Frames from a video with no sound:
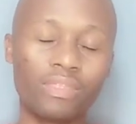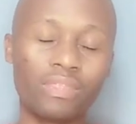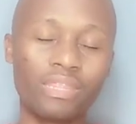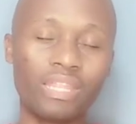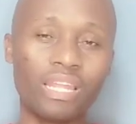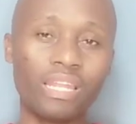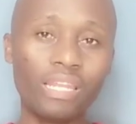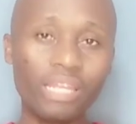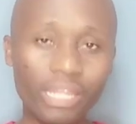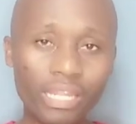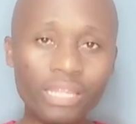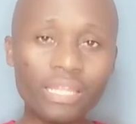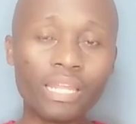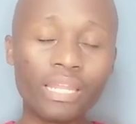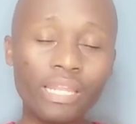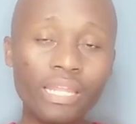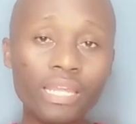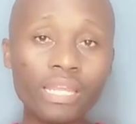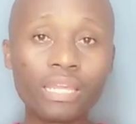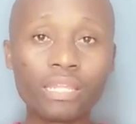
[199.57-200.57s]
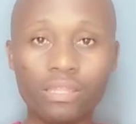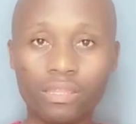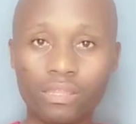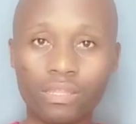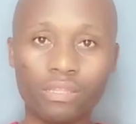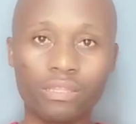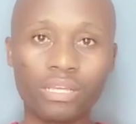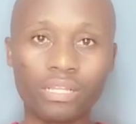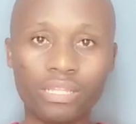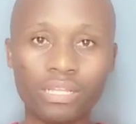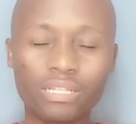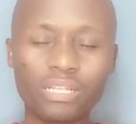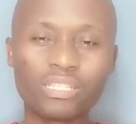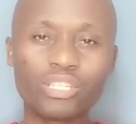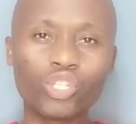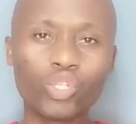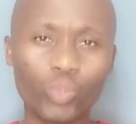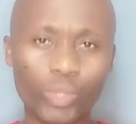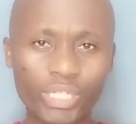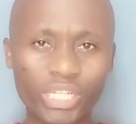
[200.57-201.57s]
the
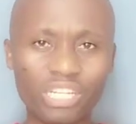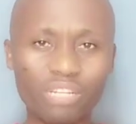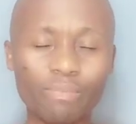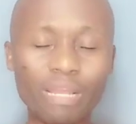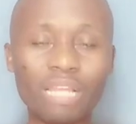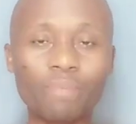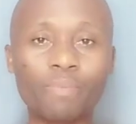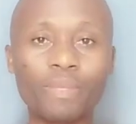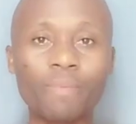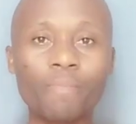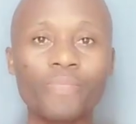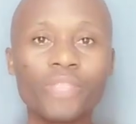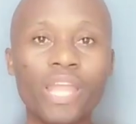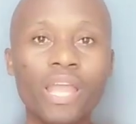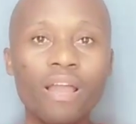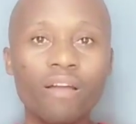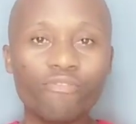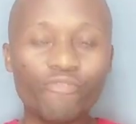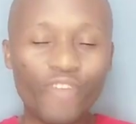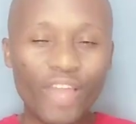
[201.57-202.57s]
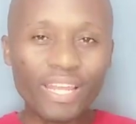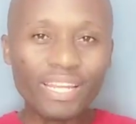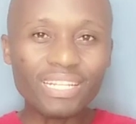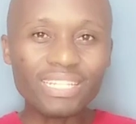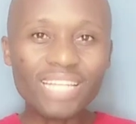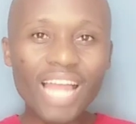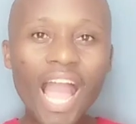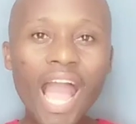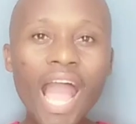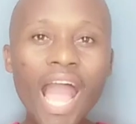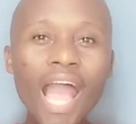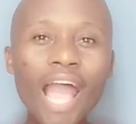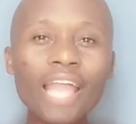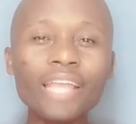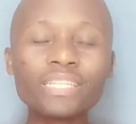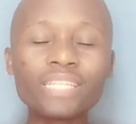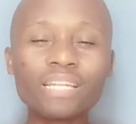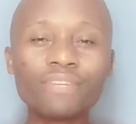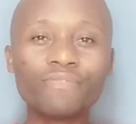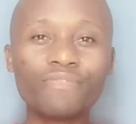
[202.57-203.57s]
situation might be very
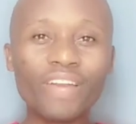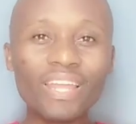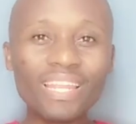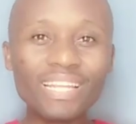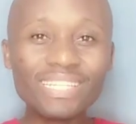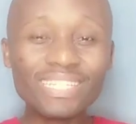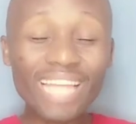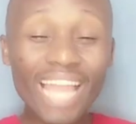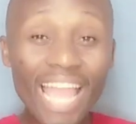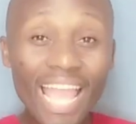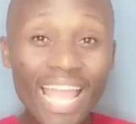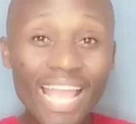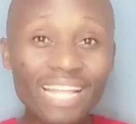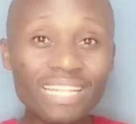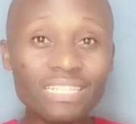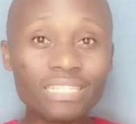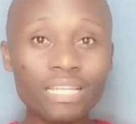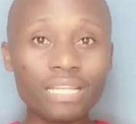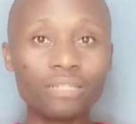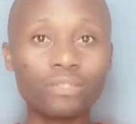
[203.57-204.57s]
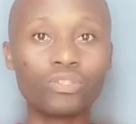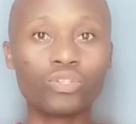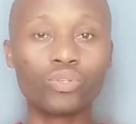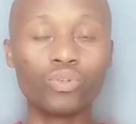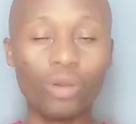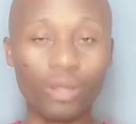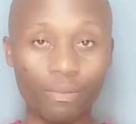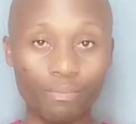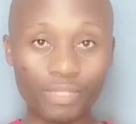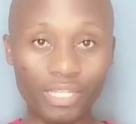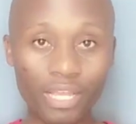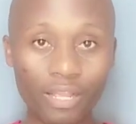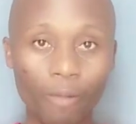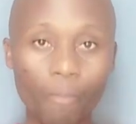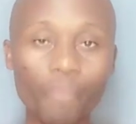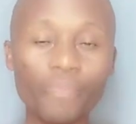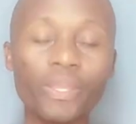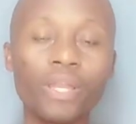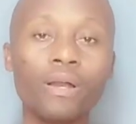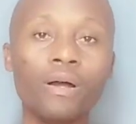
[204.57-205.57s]
tight and very tense, and you know what I'm
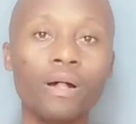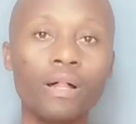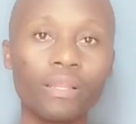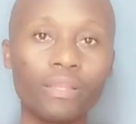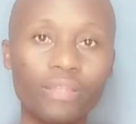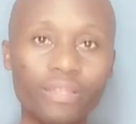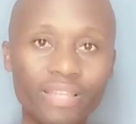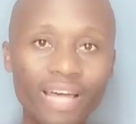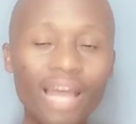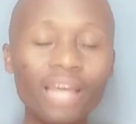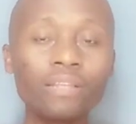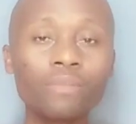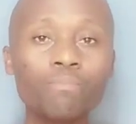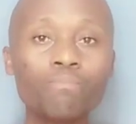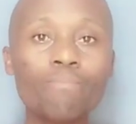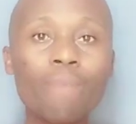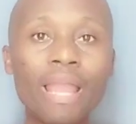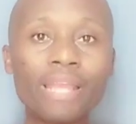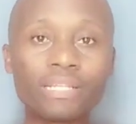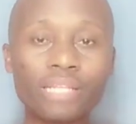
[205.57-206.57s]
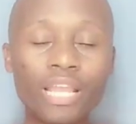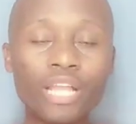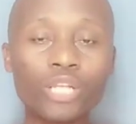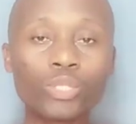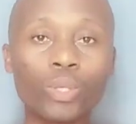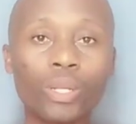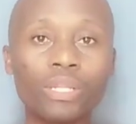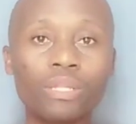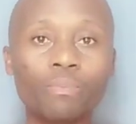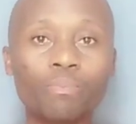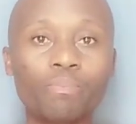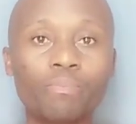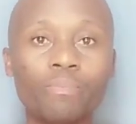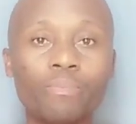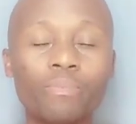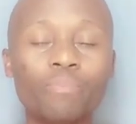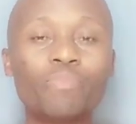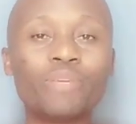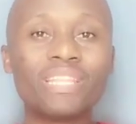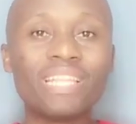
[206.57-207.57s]
saying, that might actually
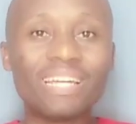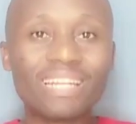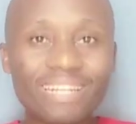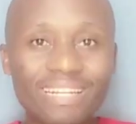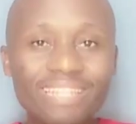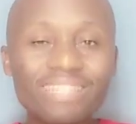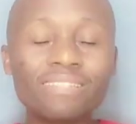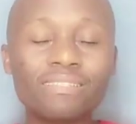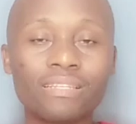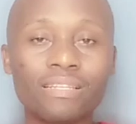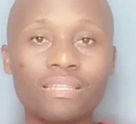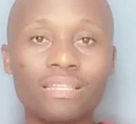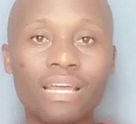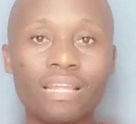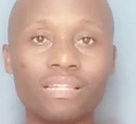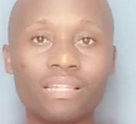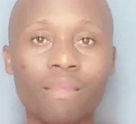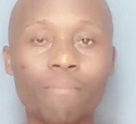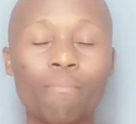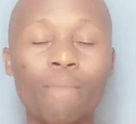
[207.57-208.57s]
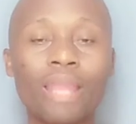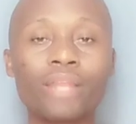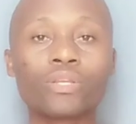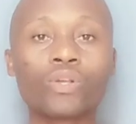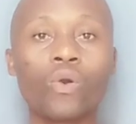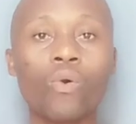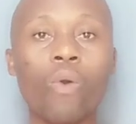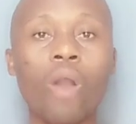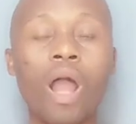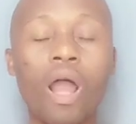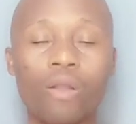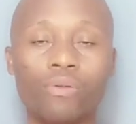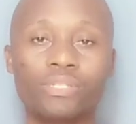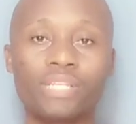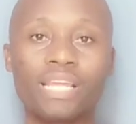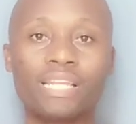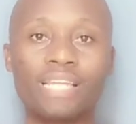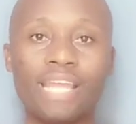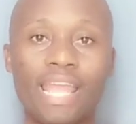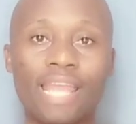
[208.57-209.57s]
be the reason that they might go
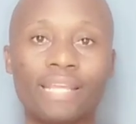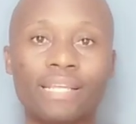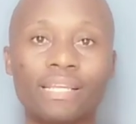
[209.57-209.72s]
out and